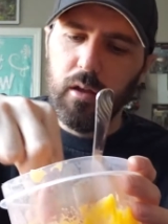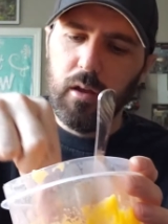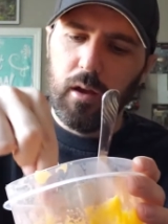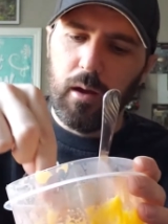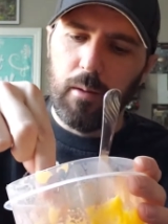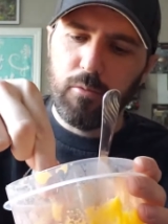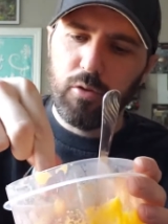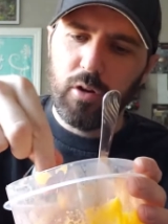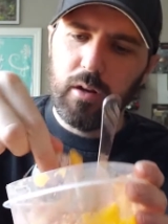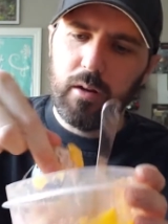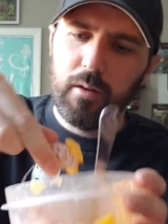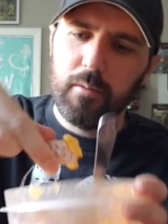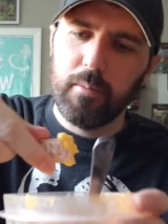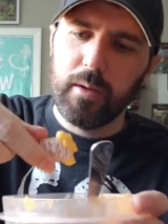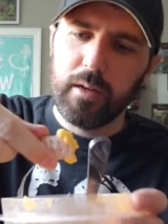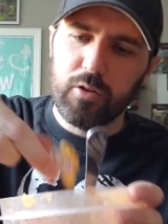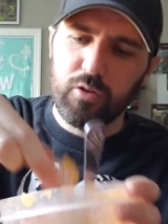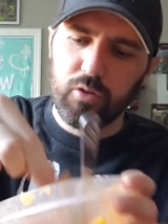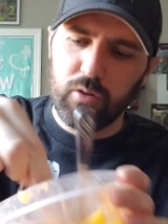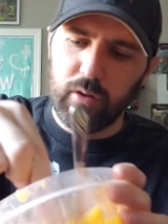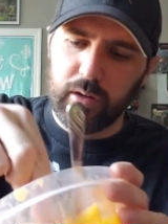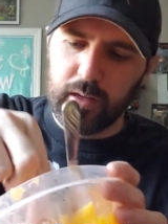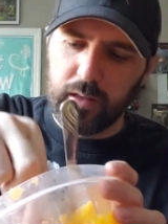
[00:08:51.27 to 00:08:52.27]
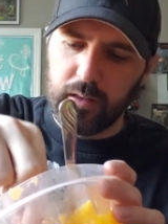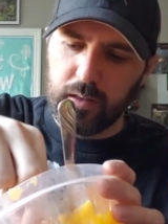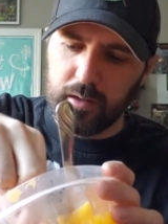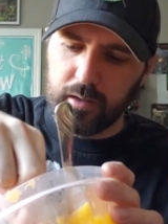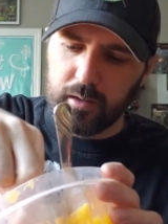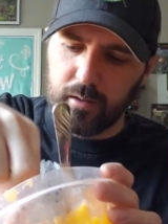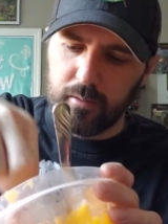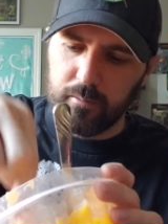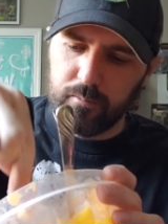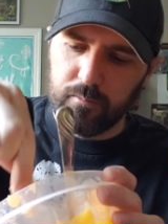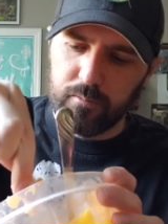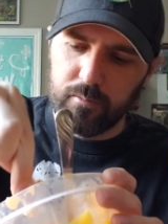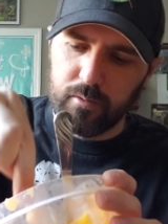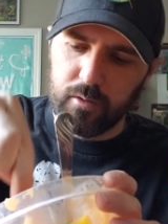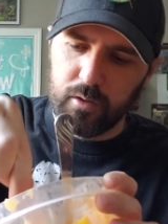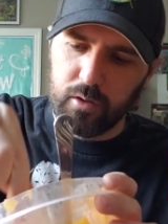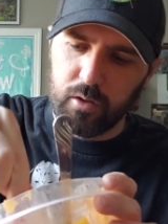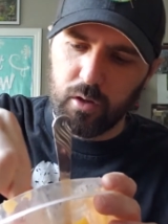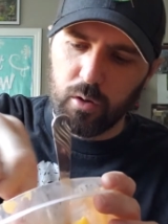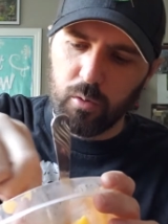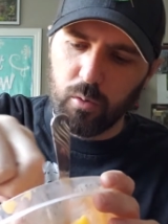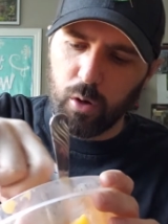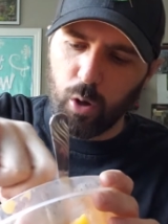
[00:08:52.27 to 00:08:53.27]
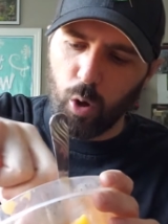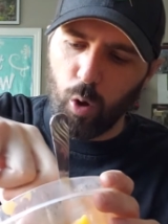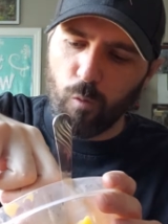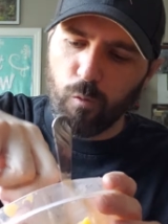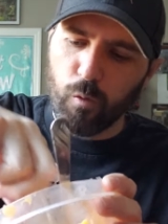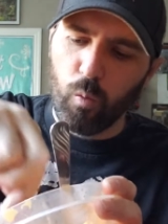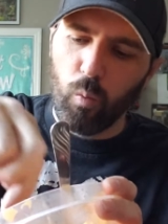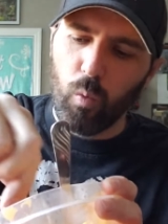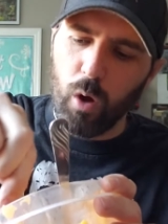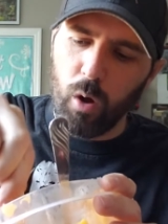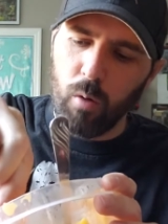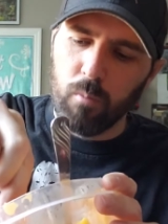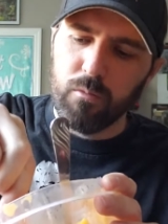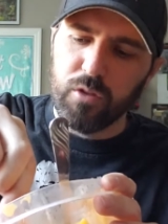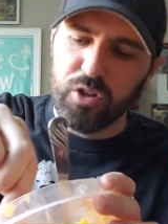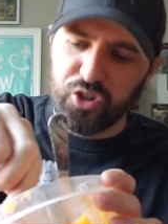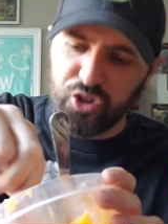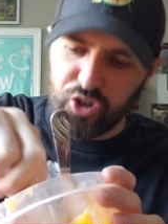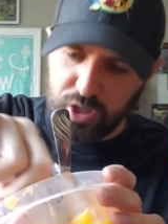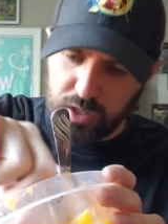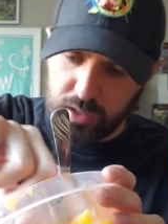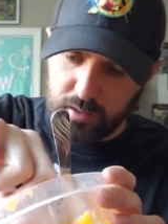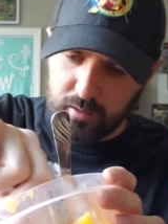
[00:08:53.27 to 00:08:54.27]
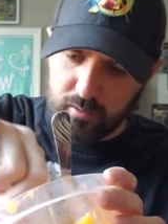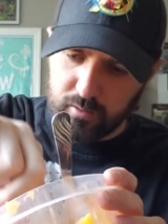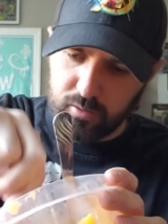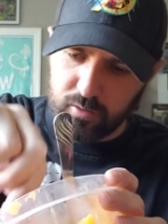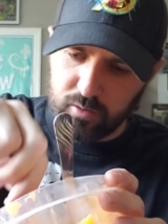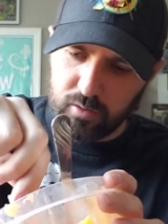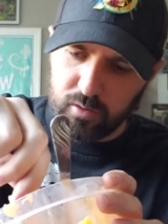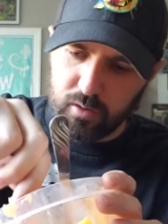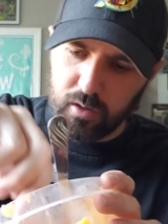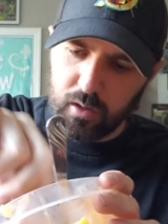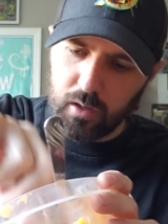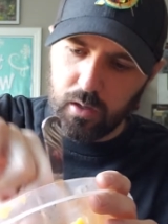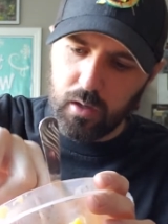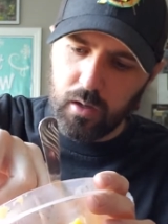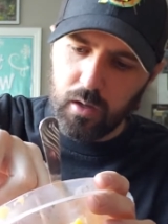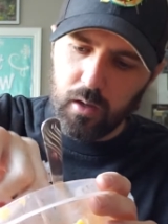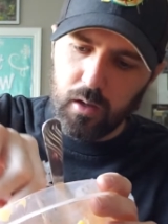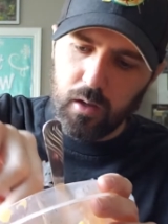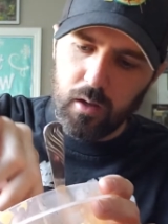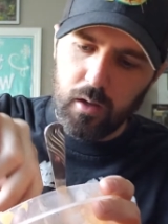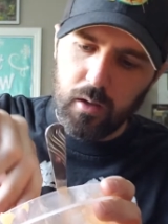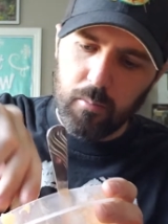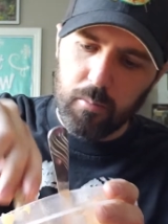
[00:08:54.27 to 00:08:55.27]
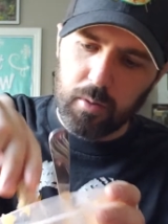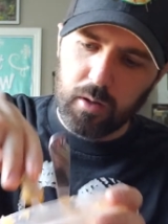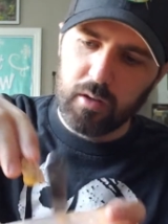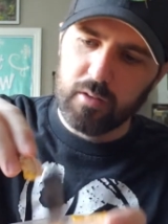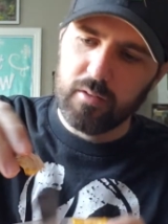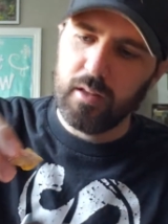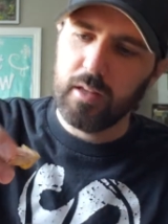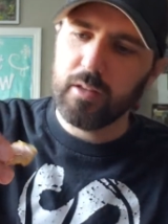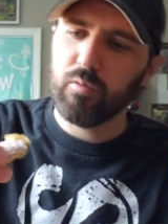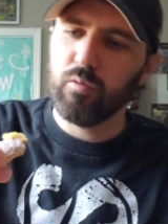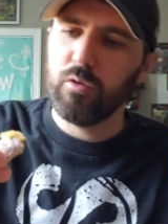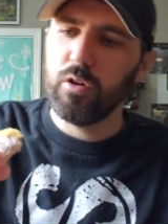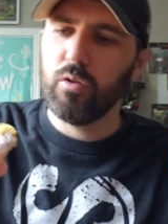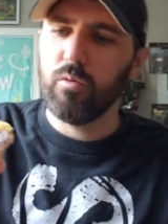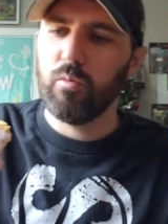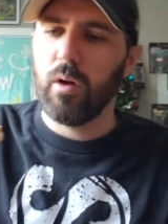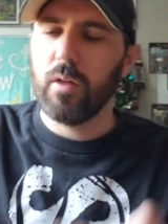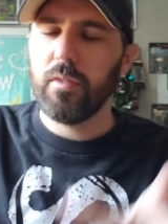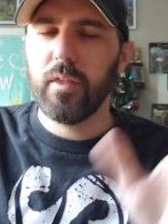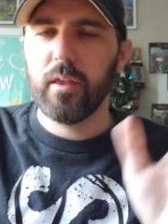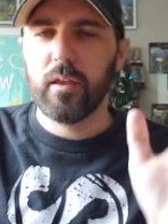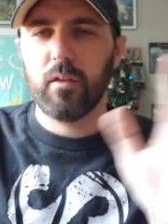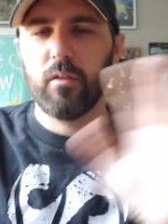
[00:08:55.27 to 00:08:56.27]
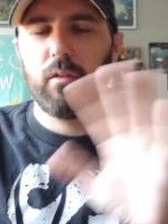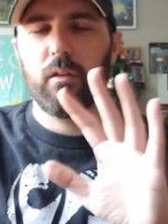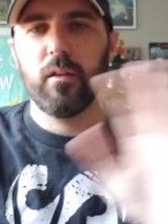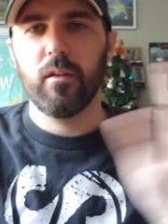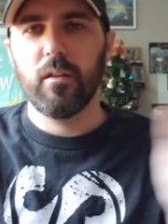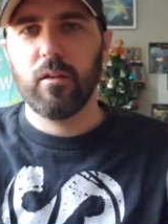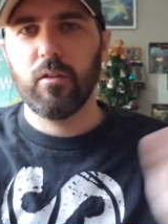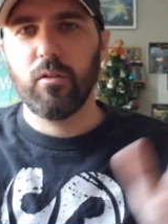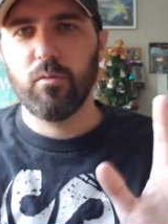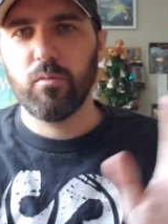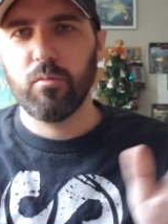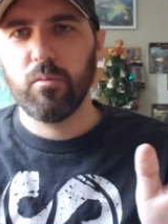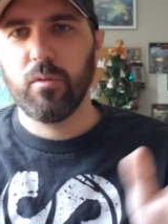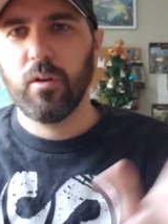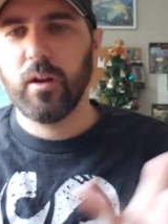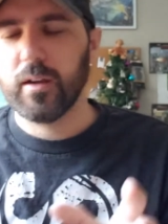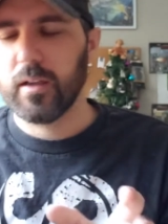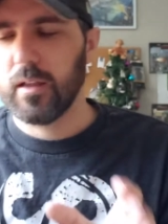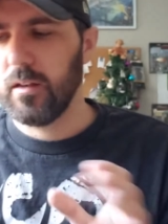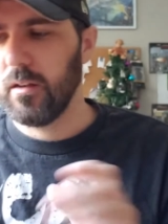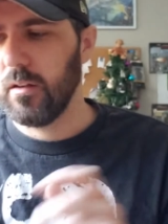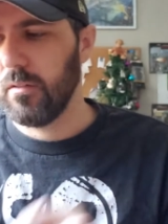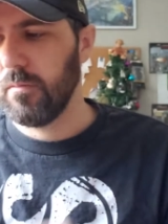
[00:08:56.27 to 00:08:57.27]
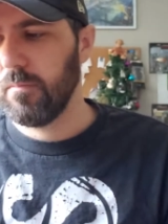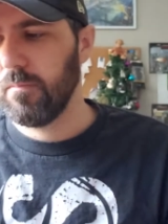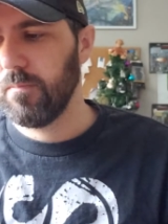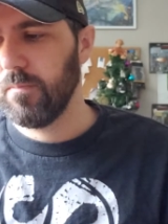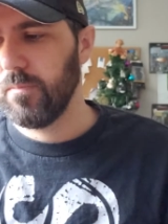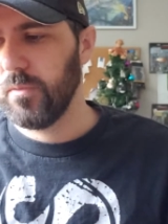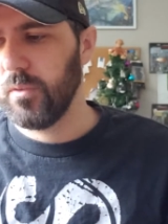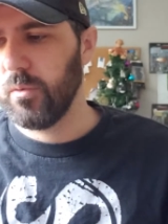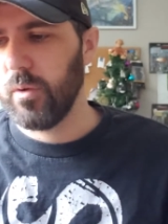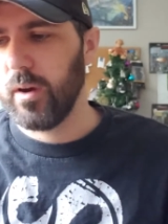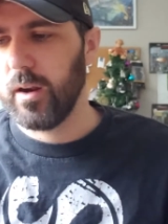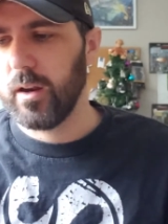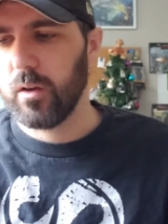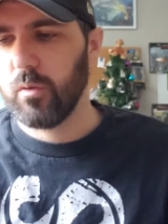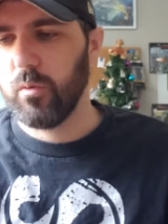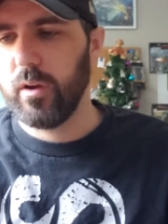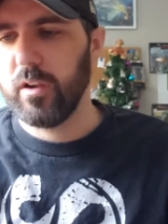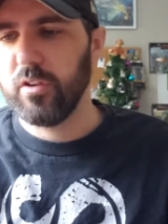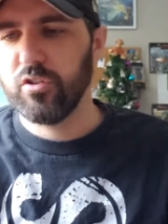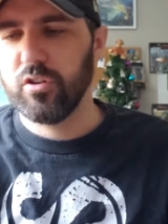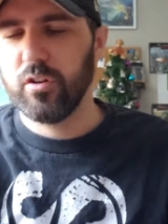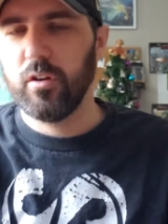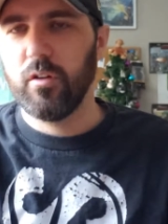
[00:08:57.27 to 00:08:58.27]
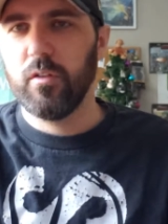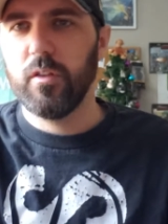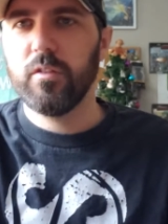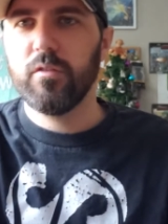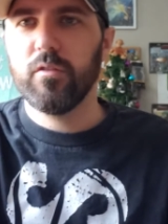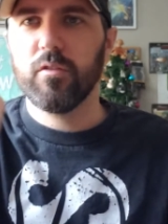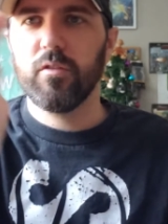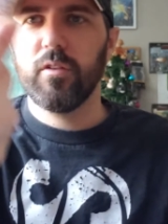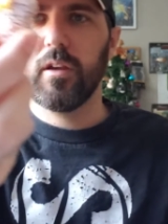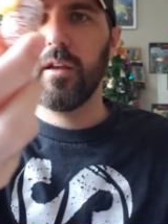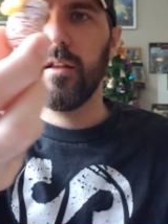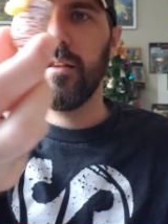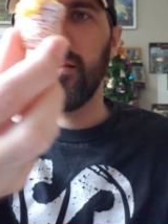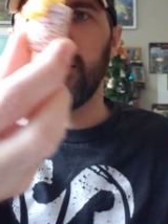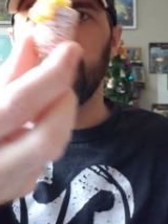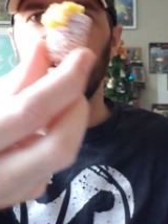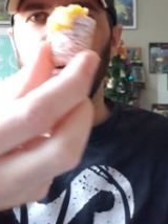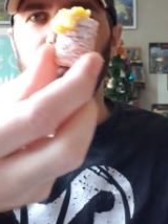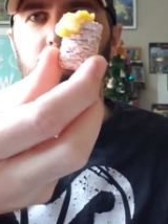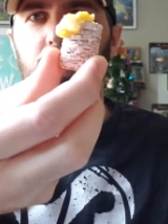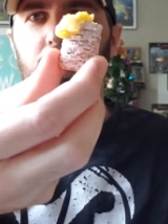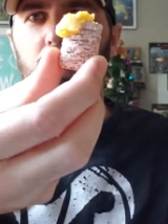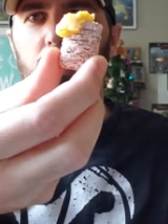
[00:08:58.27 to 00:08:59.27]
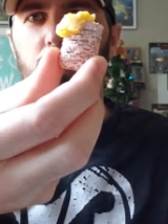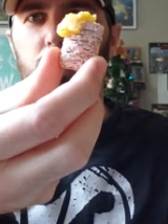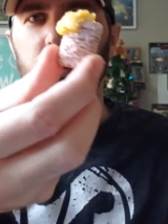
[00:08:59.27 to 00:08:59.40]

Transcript: I'm trying to make sure I get like, I don't want to overwhelm the cheese. Because that's when I think you're not getting the right equation here. This looks like a decent amount.